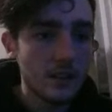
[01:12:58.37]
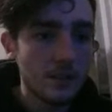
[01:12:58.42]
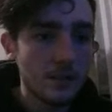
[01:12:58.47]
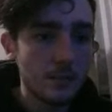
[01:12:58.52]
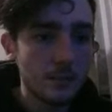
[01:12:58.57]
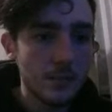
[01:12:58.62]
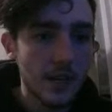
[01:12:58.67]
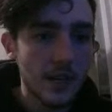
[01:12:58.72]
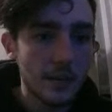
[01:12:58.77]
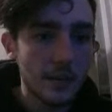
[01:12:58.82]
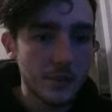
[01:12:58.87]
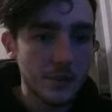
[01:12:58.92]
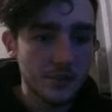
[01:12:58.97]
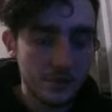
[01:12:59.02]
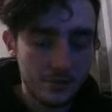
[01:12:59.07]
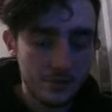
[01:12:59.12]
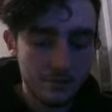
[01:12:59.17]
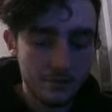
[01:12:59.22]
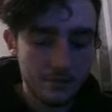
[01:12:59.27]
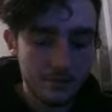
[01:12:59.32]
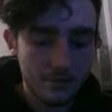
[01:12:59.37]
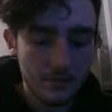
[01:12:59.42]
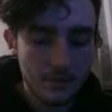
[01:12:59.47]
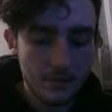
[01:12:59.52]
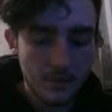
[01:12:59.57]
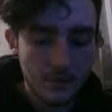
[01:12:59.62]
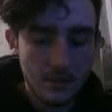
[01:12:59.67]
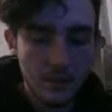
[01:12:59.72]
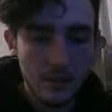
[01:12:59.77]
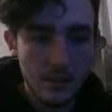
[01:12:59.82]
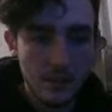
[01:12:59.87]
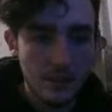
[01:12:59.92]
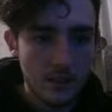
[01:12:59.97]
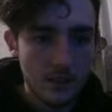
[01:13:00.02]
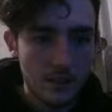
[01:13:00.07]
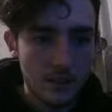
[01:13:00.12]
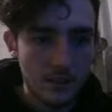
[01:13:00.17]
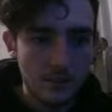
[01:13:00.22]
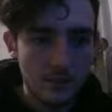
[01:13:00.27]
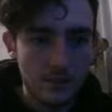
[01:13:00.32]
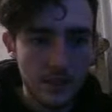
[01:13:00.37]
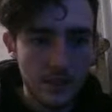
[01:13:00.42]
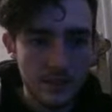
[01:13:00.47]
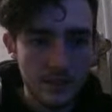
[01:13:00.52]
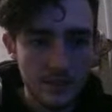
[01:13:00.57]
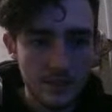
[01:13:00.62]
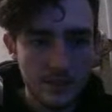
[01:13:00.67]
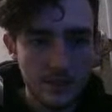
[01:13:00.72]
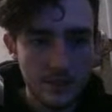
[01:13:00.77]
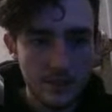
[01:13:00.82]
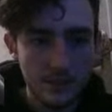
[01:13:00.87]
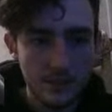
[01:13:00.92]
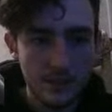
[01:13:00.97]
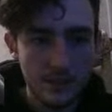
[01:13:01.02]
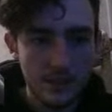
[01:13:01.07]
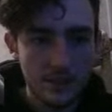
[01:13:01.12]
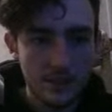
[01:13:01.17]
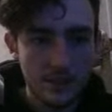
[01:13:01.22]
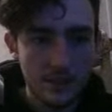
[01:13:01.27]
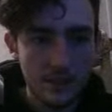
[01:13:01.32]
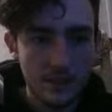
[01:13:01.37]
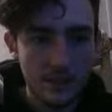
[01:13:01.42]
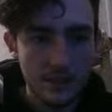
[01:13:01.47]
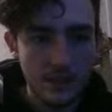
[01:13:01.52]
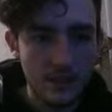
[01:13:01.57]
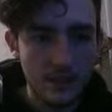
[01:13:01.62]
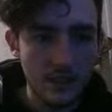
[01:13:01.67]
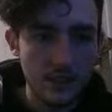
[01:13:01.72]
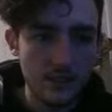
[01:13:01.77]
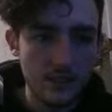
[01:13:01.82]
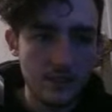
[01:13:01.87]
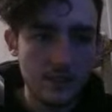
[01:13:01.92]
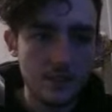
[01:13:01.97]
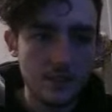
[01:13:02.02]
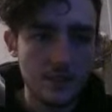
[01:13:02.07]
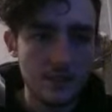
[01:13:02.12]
Bad move. Vector 2 int